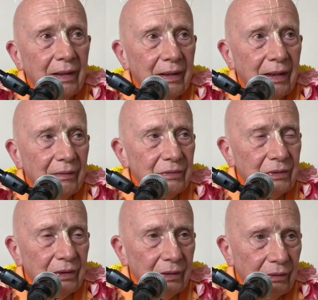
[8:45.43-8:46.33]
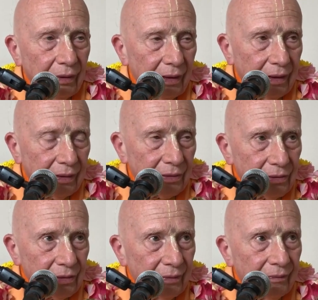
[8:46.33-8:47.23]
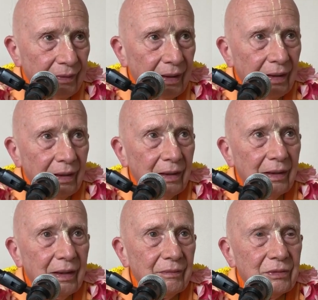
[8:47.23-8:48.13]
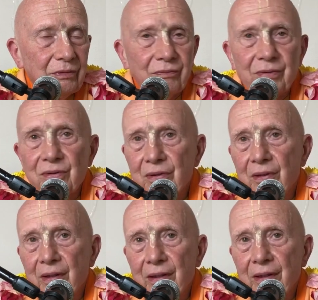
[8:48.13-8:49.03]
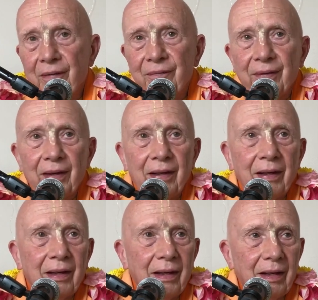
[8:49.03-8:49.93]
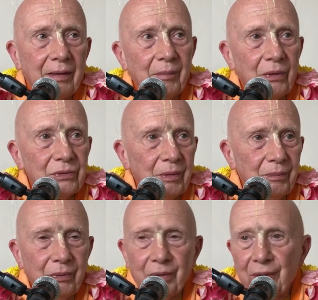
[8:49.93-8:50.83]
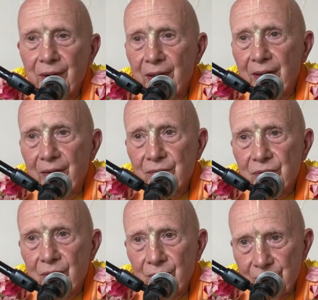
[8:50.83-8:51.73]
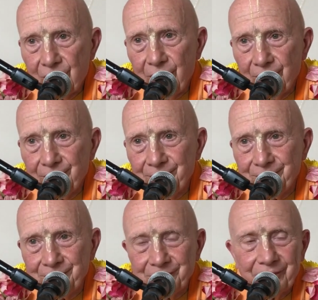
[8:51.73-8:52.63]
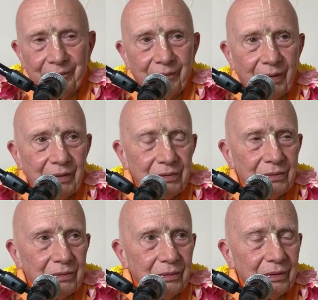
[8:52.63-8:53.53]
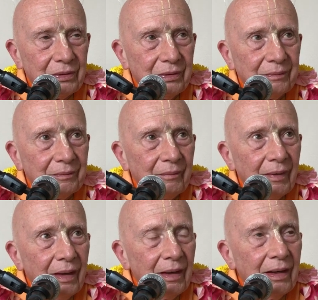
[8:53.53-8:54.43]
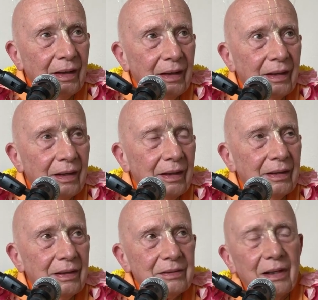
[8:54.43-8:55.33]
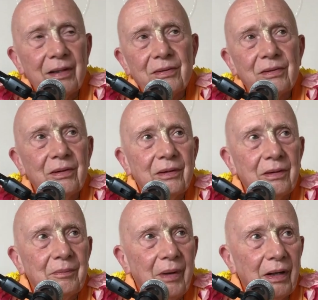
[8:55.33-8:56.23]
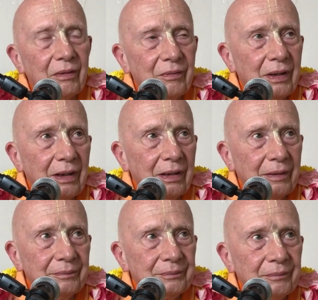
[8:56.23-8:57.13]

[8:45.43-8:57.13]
he gives the ingredients, he gives the facility, and most important, he gives the result. This is Krishna. And he says in the Bhagavad Gita,